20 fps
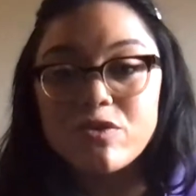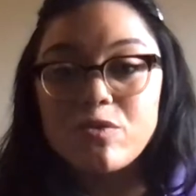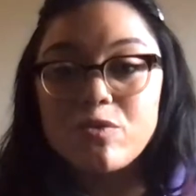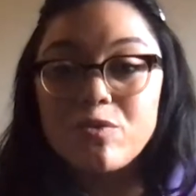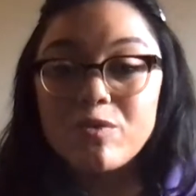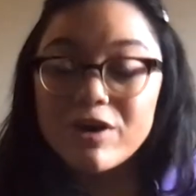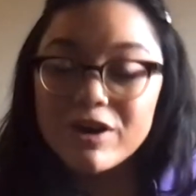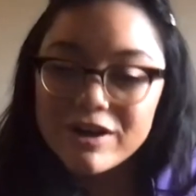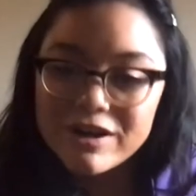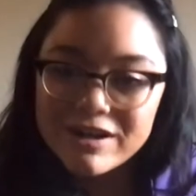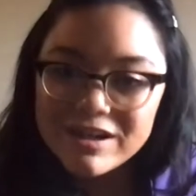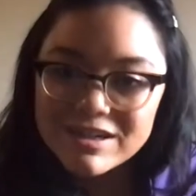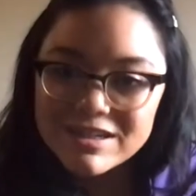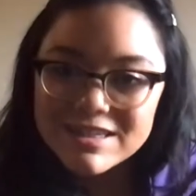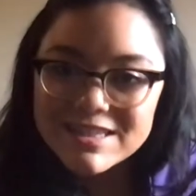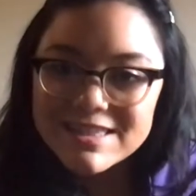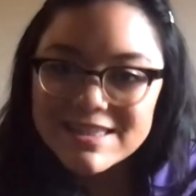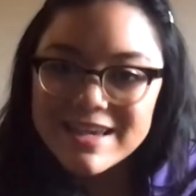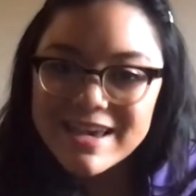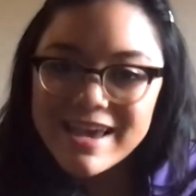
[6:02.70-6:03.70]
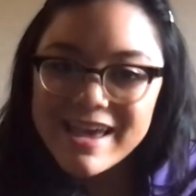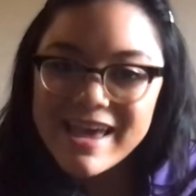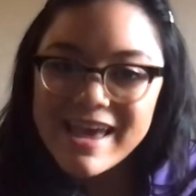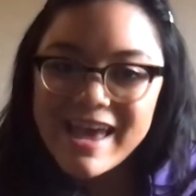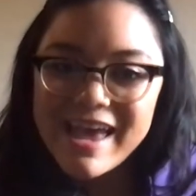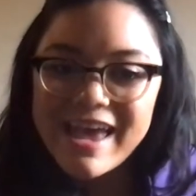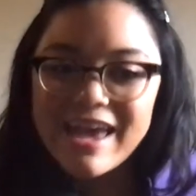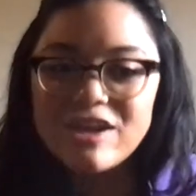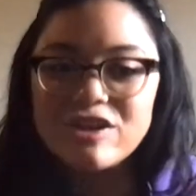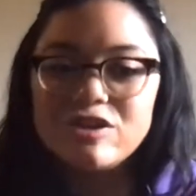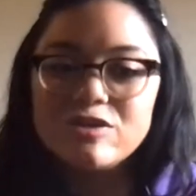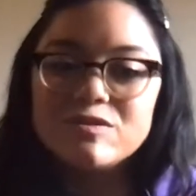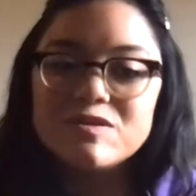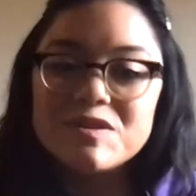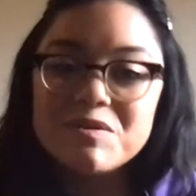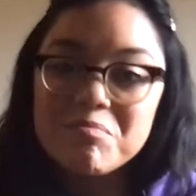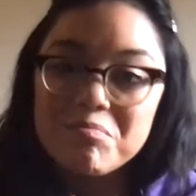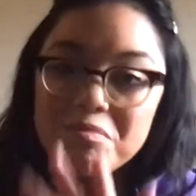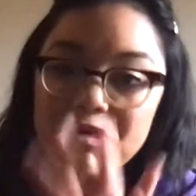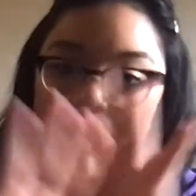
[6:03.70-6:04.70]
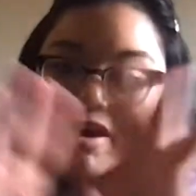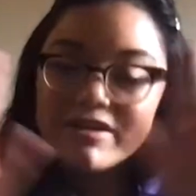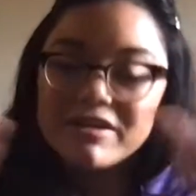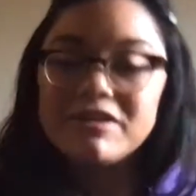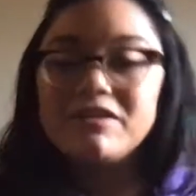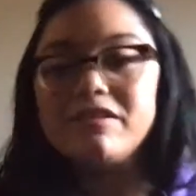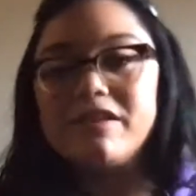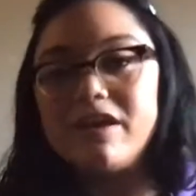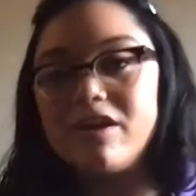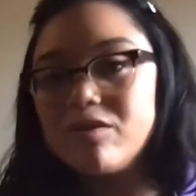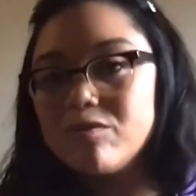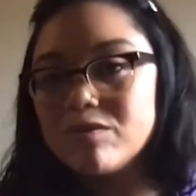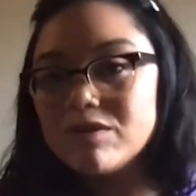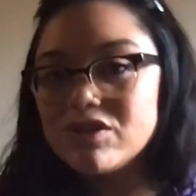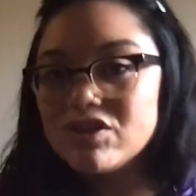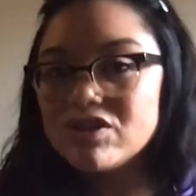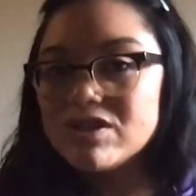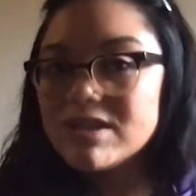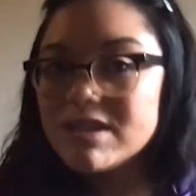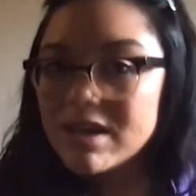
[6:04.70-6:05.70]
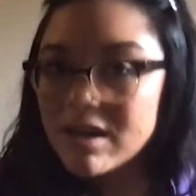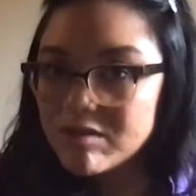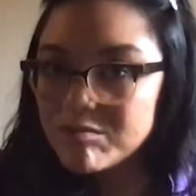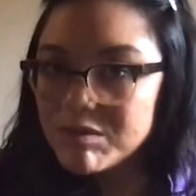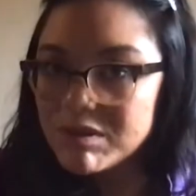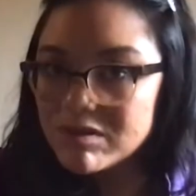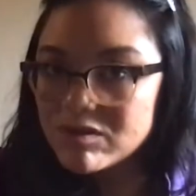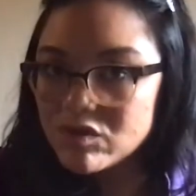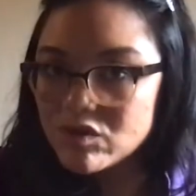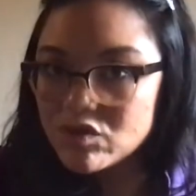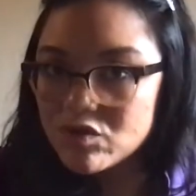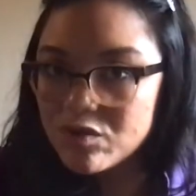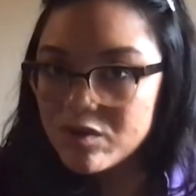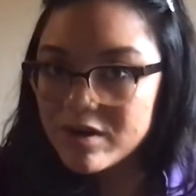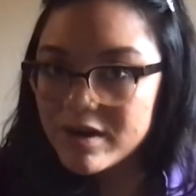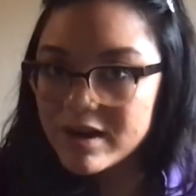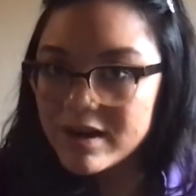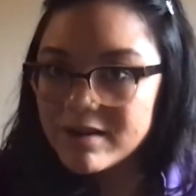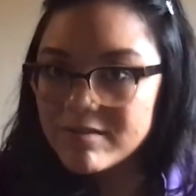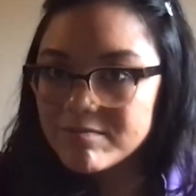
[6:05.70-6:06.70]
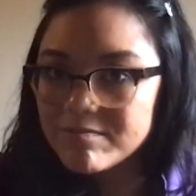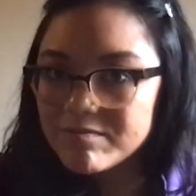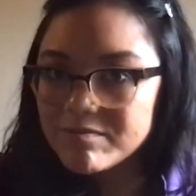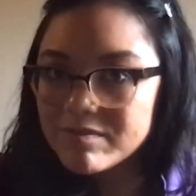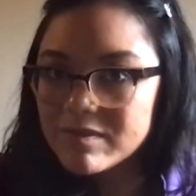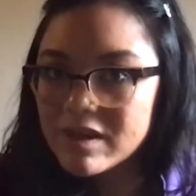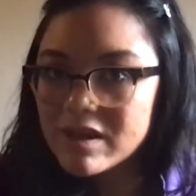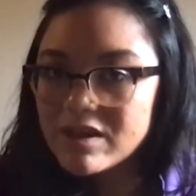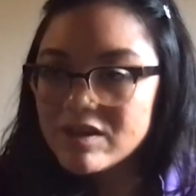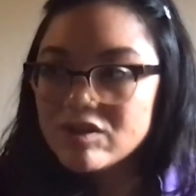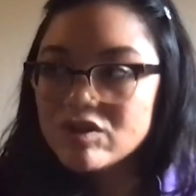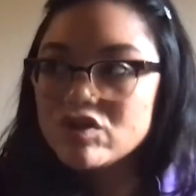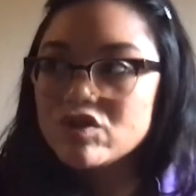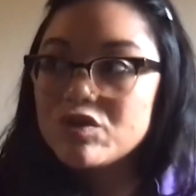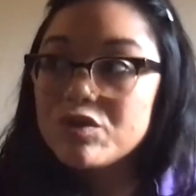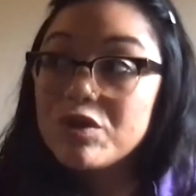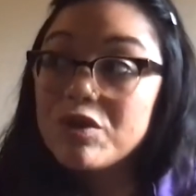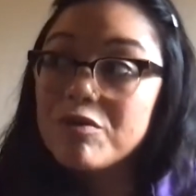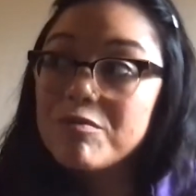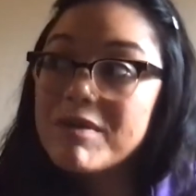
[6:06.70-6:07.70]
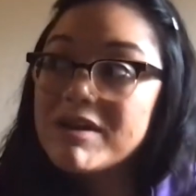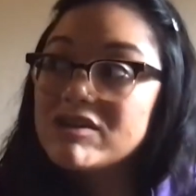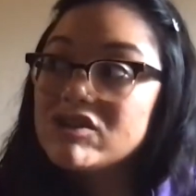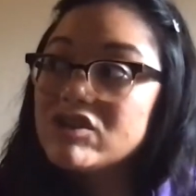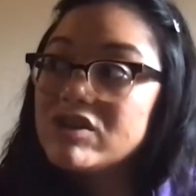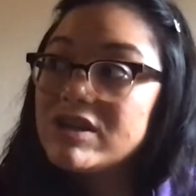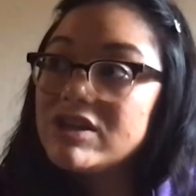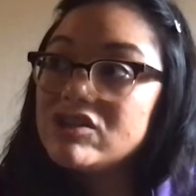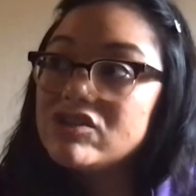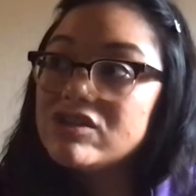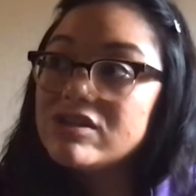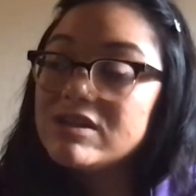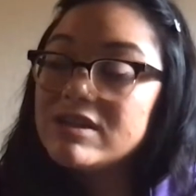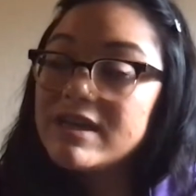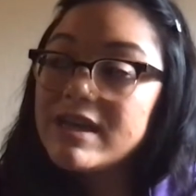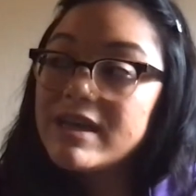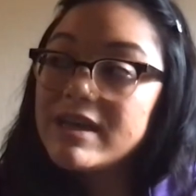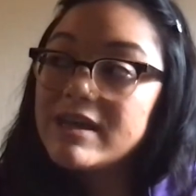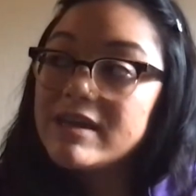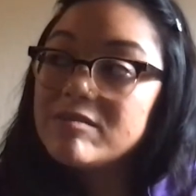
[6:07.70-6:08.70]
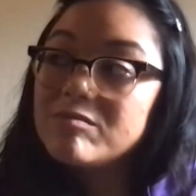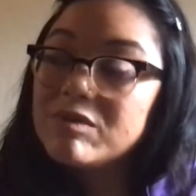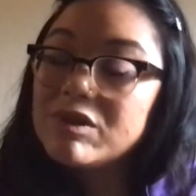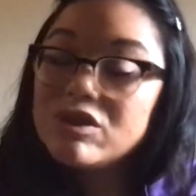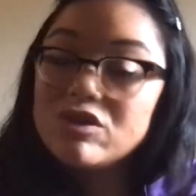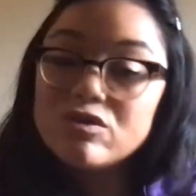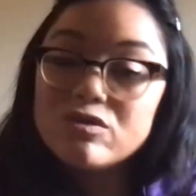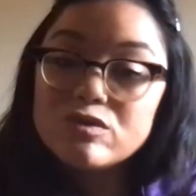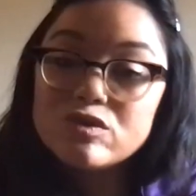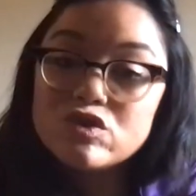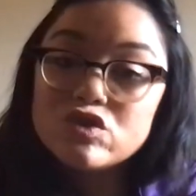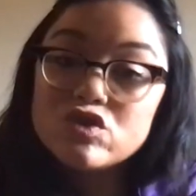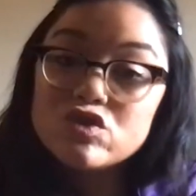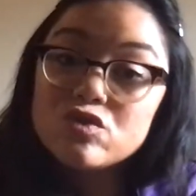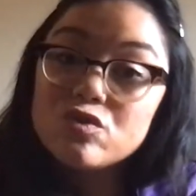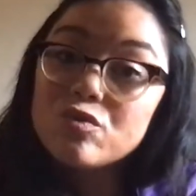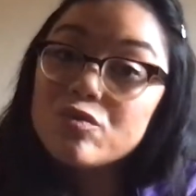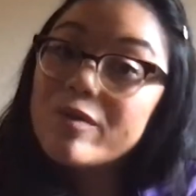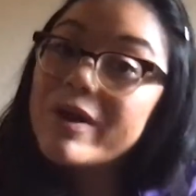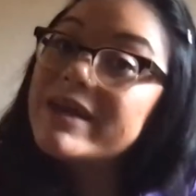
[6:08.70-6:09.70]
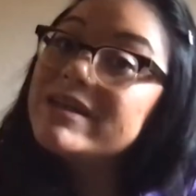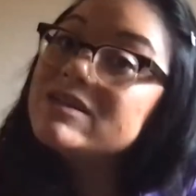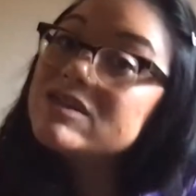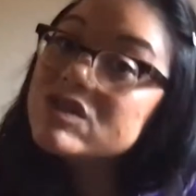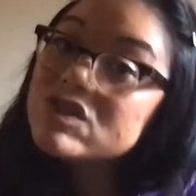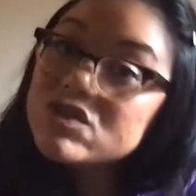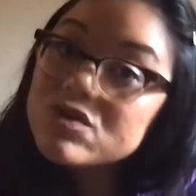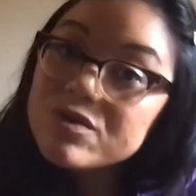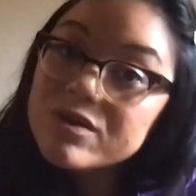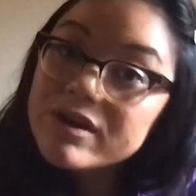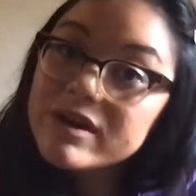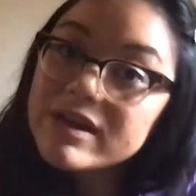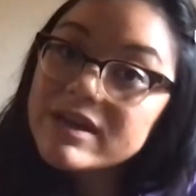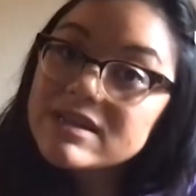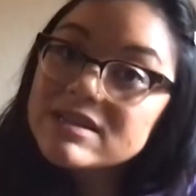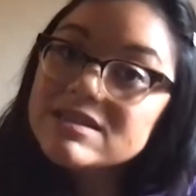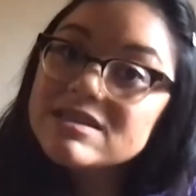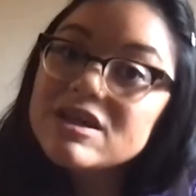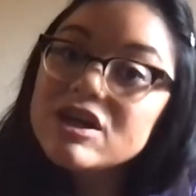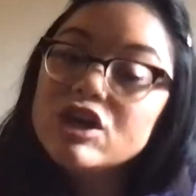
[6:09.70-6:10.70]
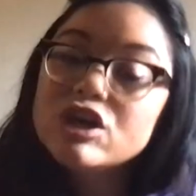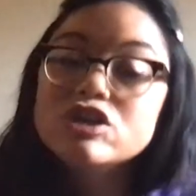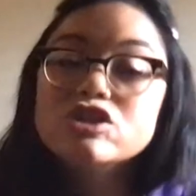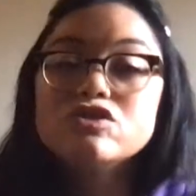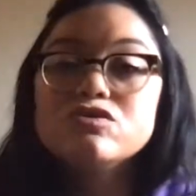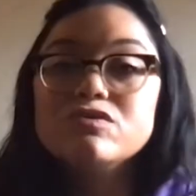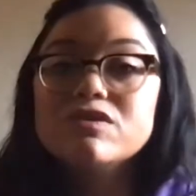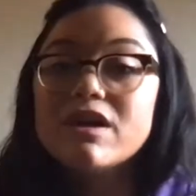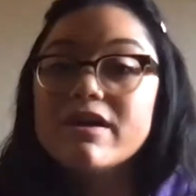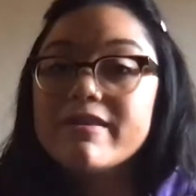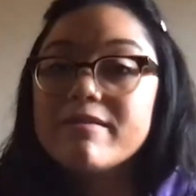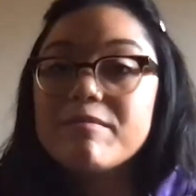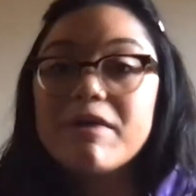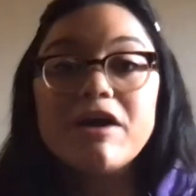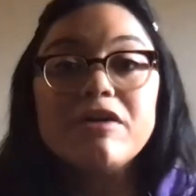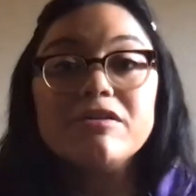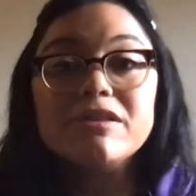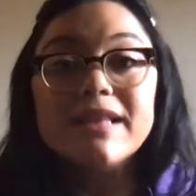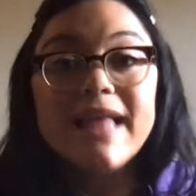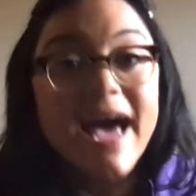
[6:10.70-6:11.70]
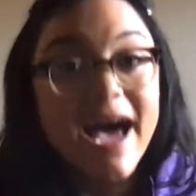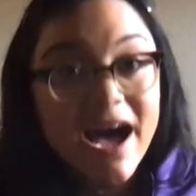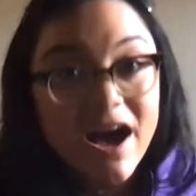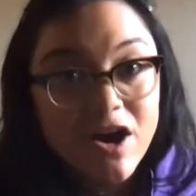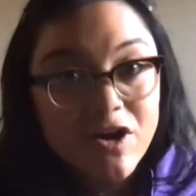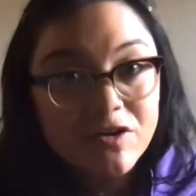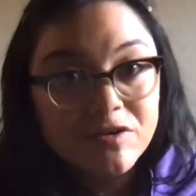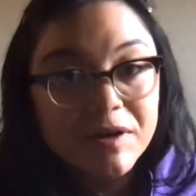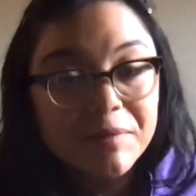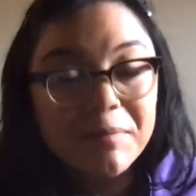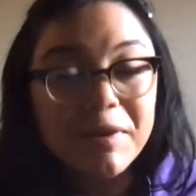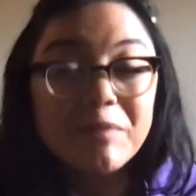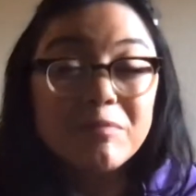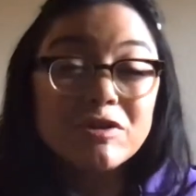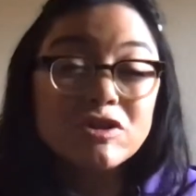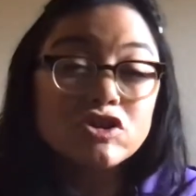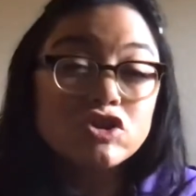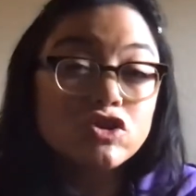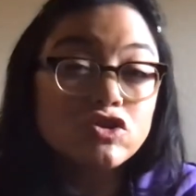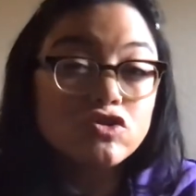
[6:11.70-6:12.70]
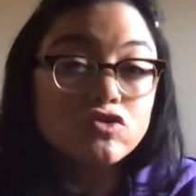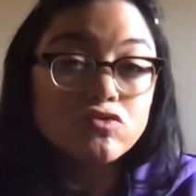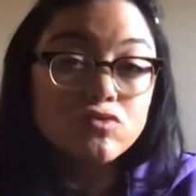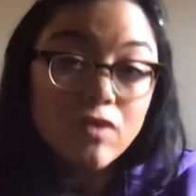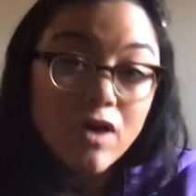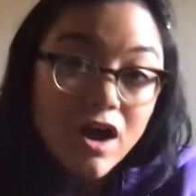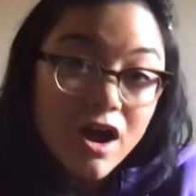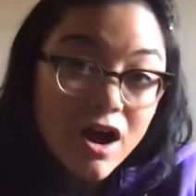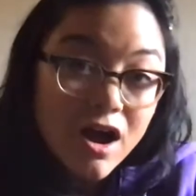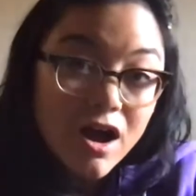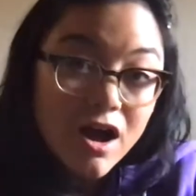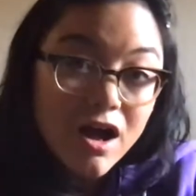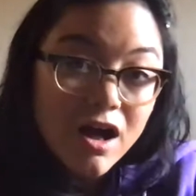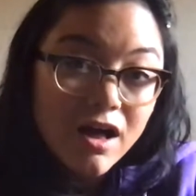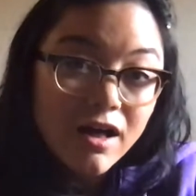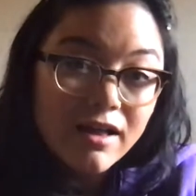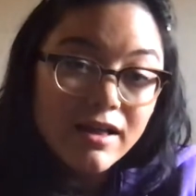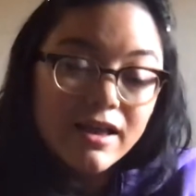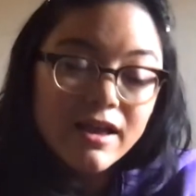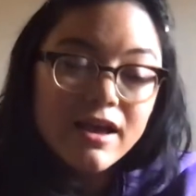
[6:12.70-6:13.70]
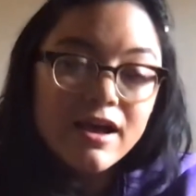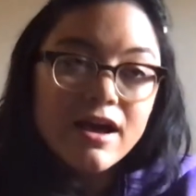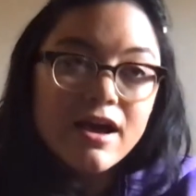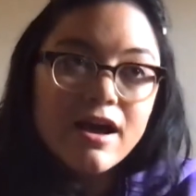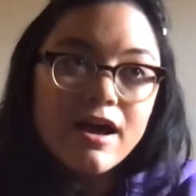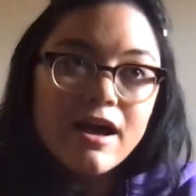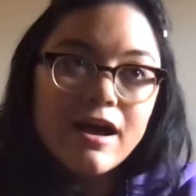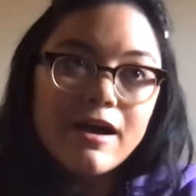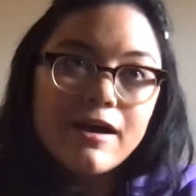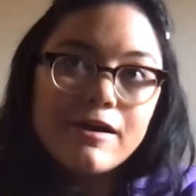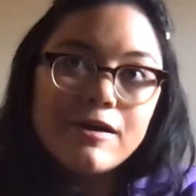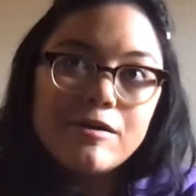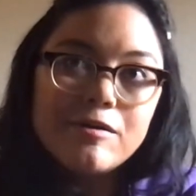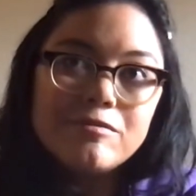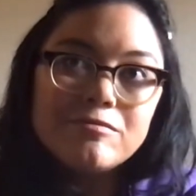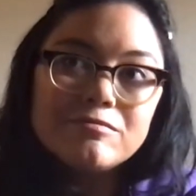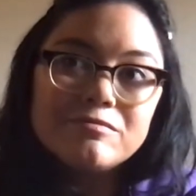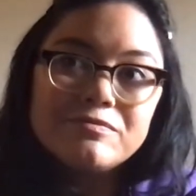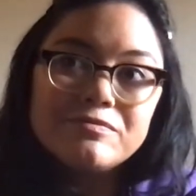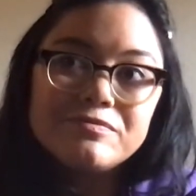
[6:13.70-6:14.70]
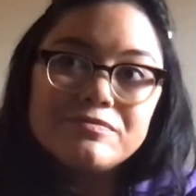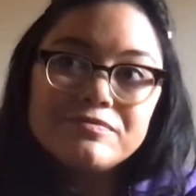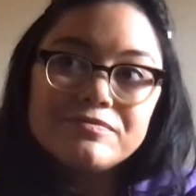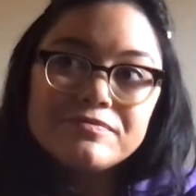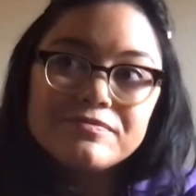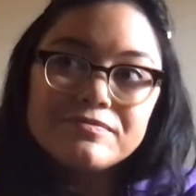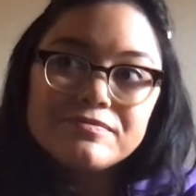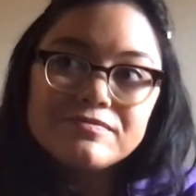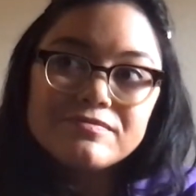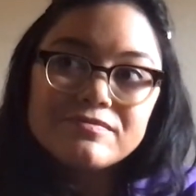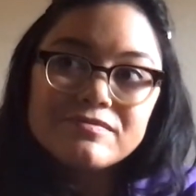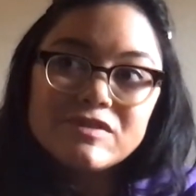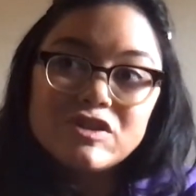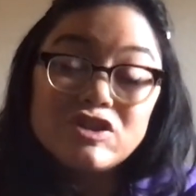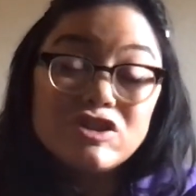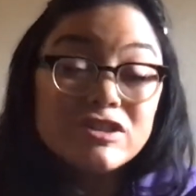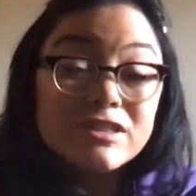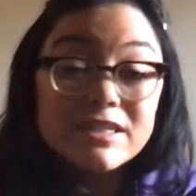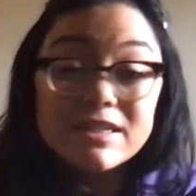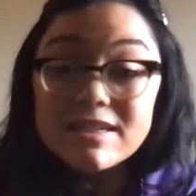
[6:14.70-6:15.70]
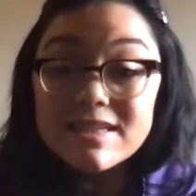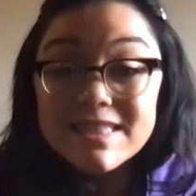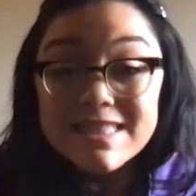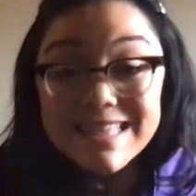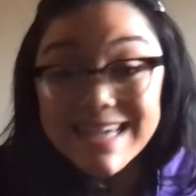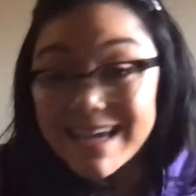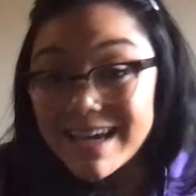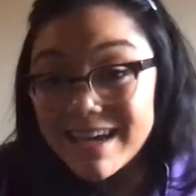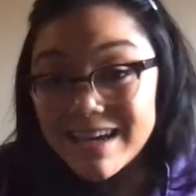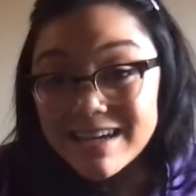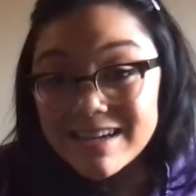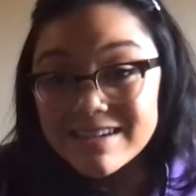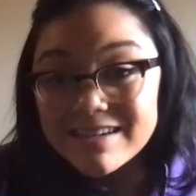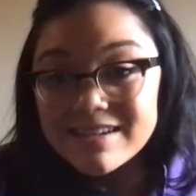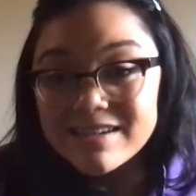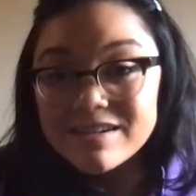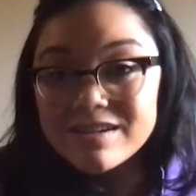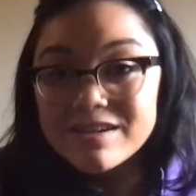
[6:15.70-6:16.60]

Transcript: words and use the body language to tell me the story. So your imagination can be used to write stories, to tell them out loud, maybe to draw, to sing,